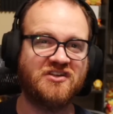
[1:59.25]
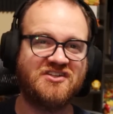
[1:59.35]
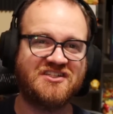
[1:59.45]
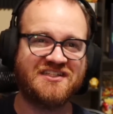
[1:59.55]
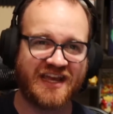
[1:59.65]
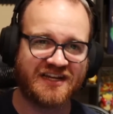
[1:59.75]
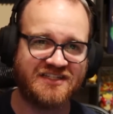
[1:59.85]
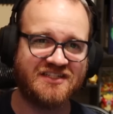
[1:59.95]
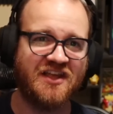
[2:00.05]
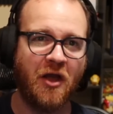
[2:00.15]

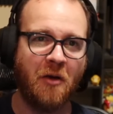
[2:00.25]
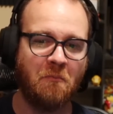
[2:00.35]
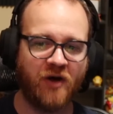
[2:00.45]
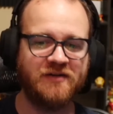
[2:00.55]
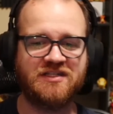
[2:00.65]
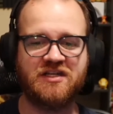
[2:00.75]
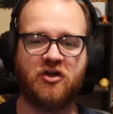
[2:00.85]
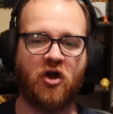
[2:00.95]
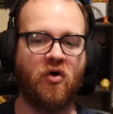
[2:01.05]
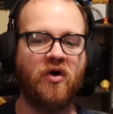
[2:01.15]
6 months
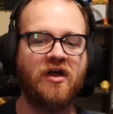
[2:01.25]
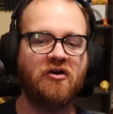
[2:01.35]
ago.